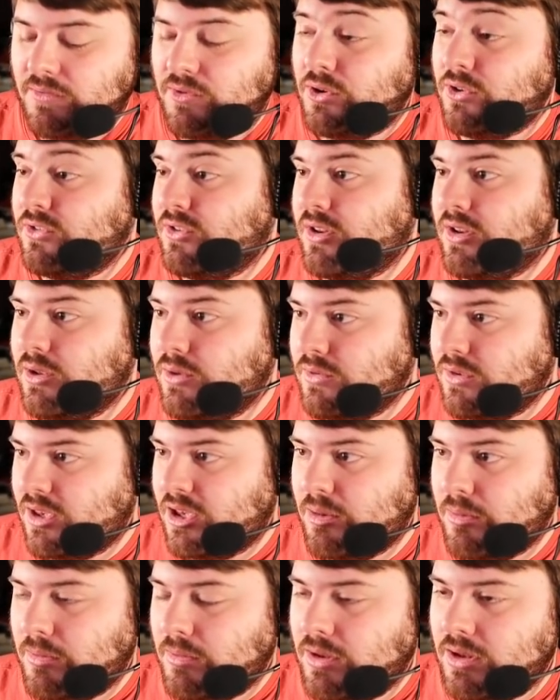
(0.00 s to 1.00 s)
If you're interested in using
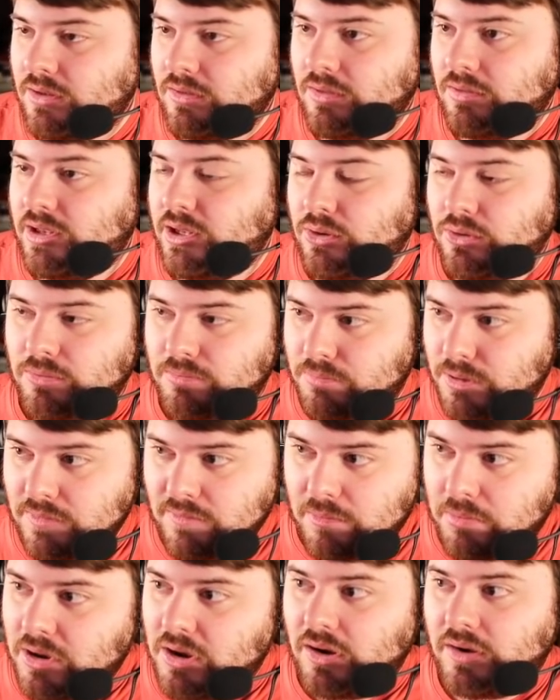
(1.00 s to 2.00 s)
him in
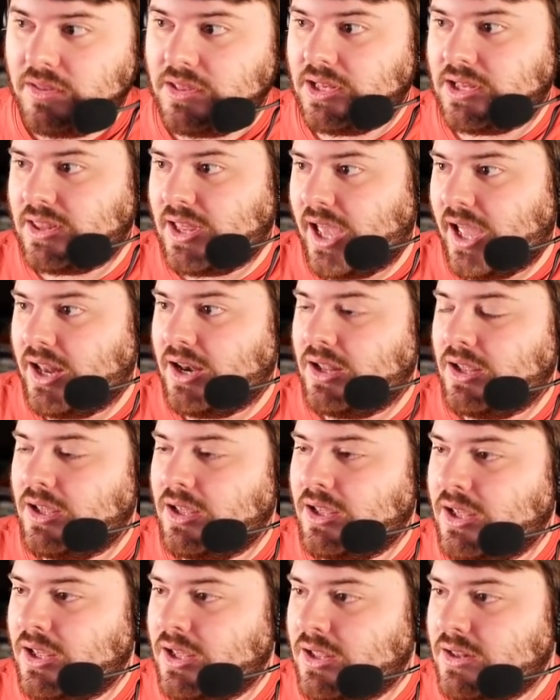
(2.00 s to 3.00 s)
PvP or anything like that,
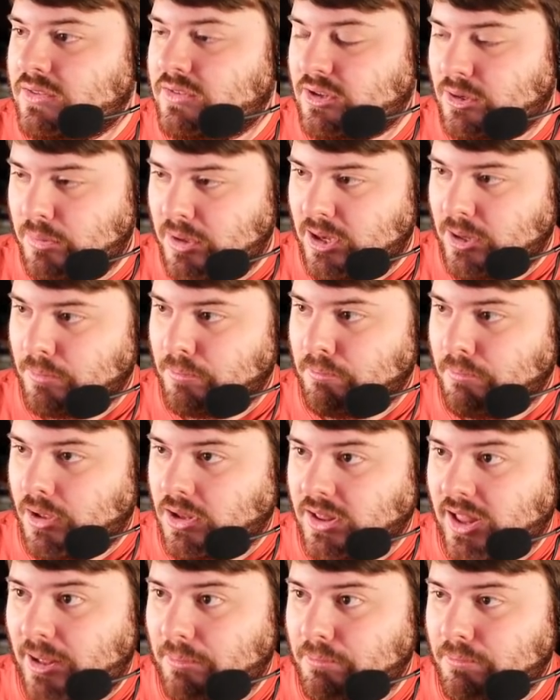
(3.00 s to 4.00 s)
it's going to make
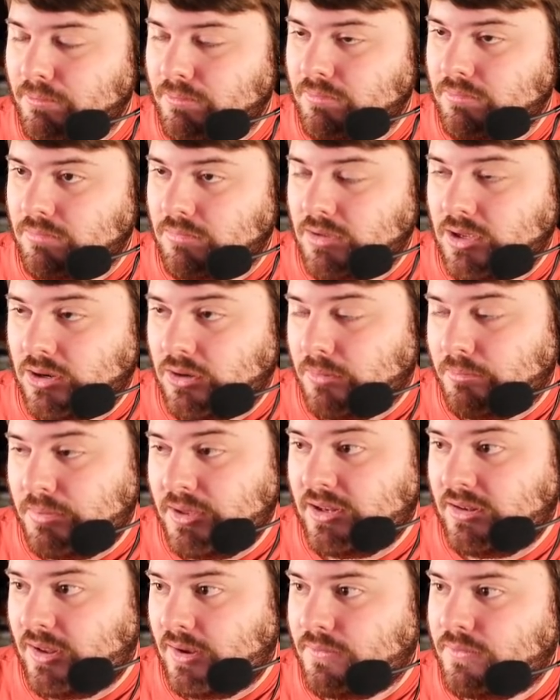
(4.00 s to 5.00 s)
a lot, a
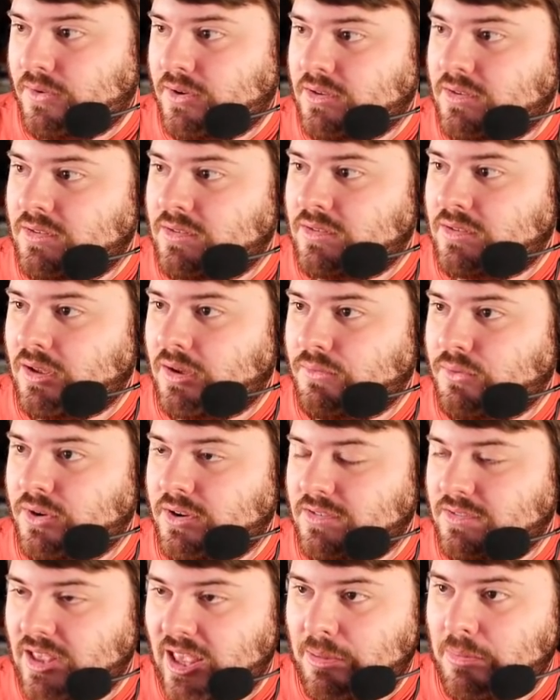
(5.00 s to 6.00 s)
big difference for
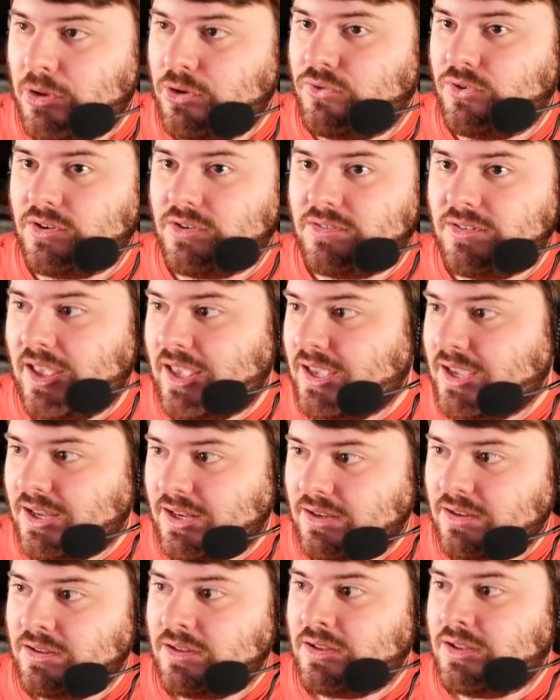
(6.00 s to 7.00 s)
his damage, for his
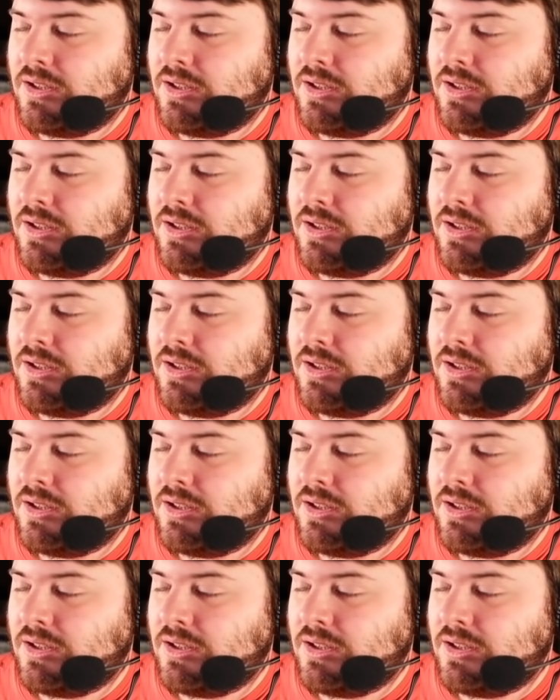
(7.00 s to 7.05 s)
tanking.